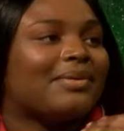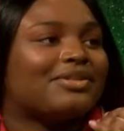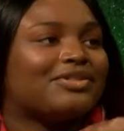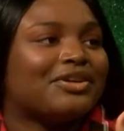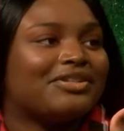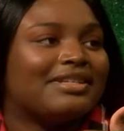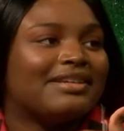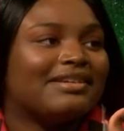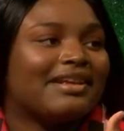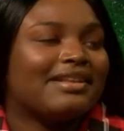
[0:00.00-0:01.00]
was
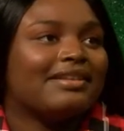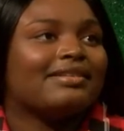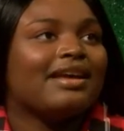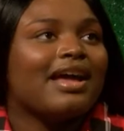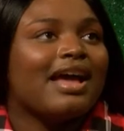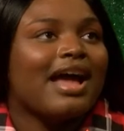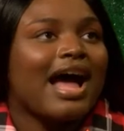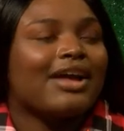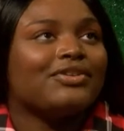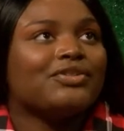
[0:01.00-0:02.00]
13, and then
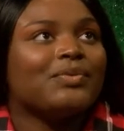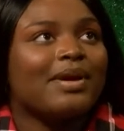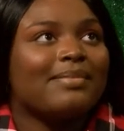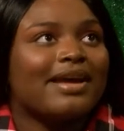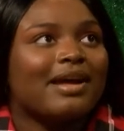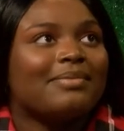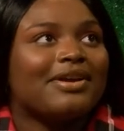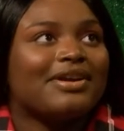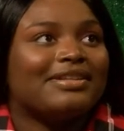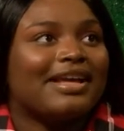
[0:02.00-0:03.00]
I used to wear makeup
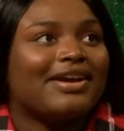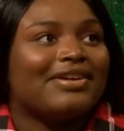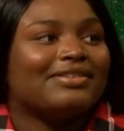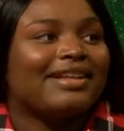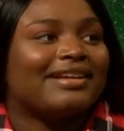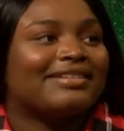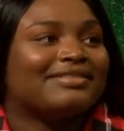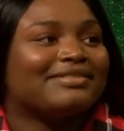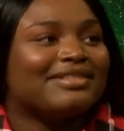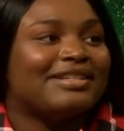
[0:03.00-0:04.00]
here and there, like
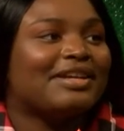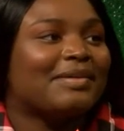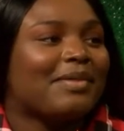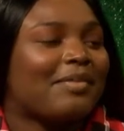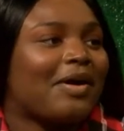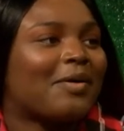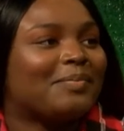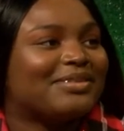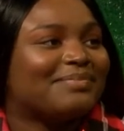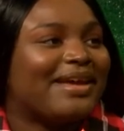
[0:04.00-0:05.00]
sneak in my
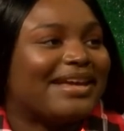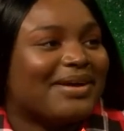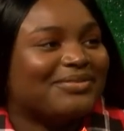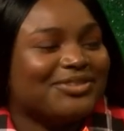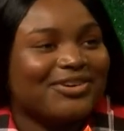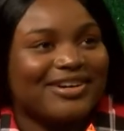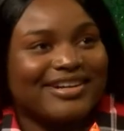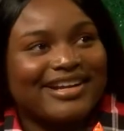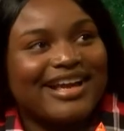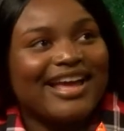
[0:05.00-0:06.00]
mom's makeup
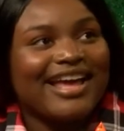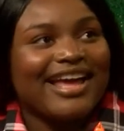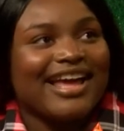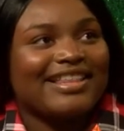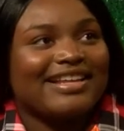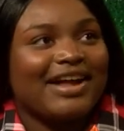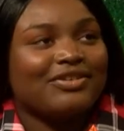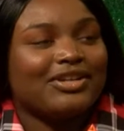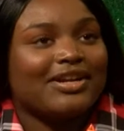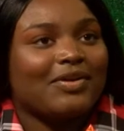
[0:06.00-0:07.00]
drawer and then I would
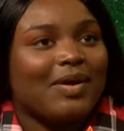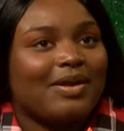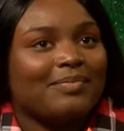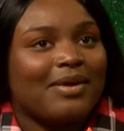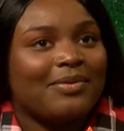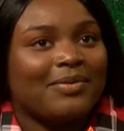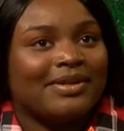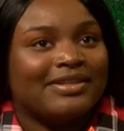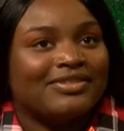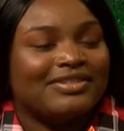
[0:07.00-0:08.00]
try to go out in public with
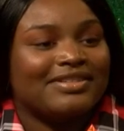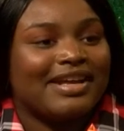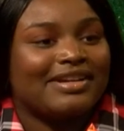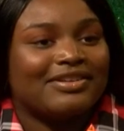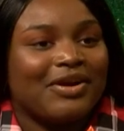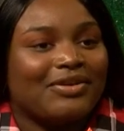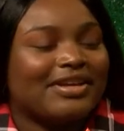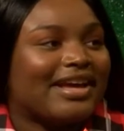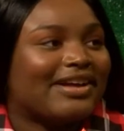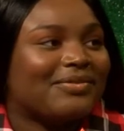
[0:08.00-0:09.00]
and she's like, "No, you
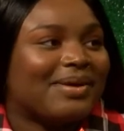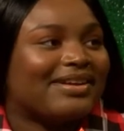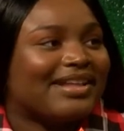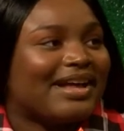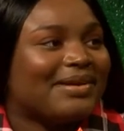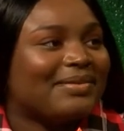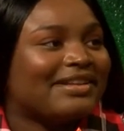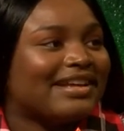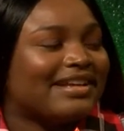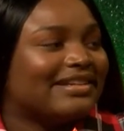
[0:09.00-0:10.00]
can't wear that." And
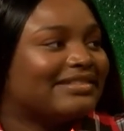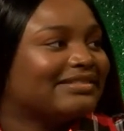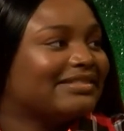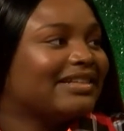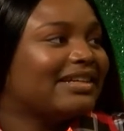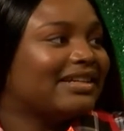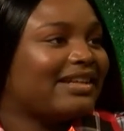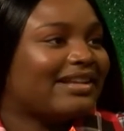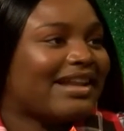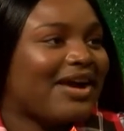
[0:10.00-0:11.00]
then,
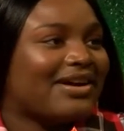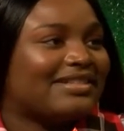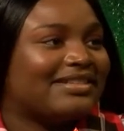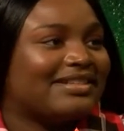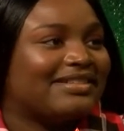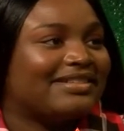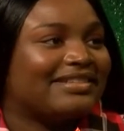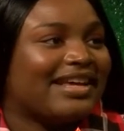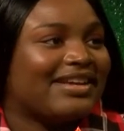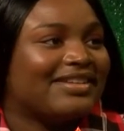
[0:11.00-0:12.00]
like now, I see
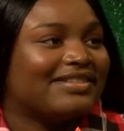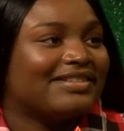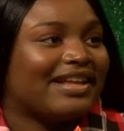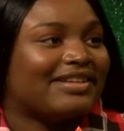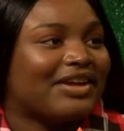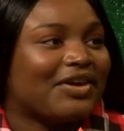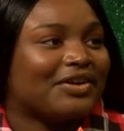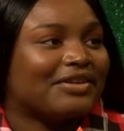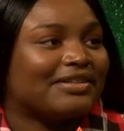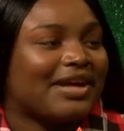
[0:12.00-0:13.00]
kids like
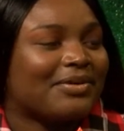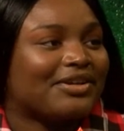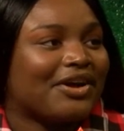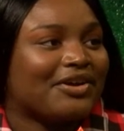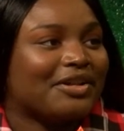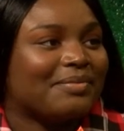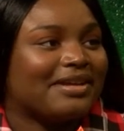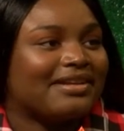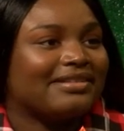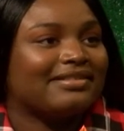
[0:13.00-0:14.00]
younger that were younger than
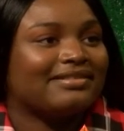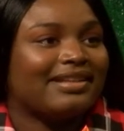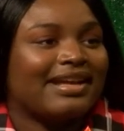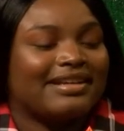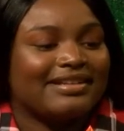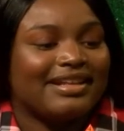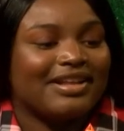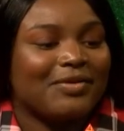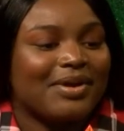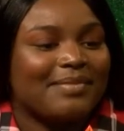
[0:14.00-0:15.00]
me, like, and
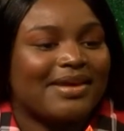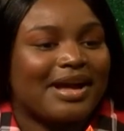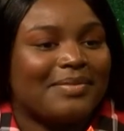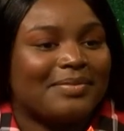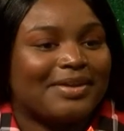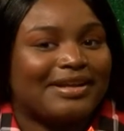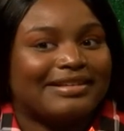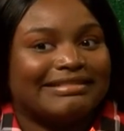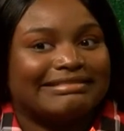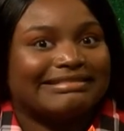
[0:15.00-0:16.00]
they're wearing makeup. I'm
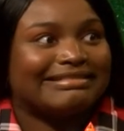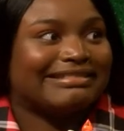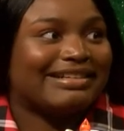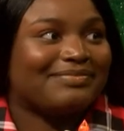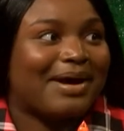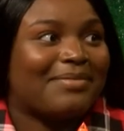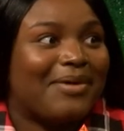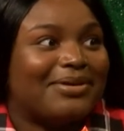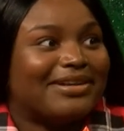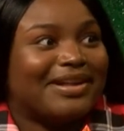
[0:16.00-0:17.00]
like, my mom
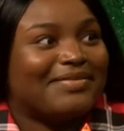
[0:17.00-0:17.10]
wouldn't let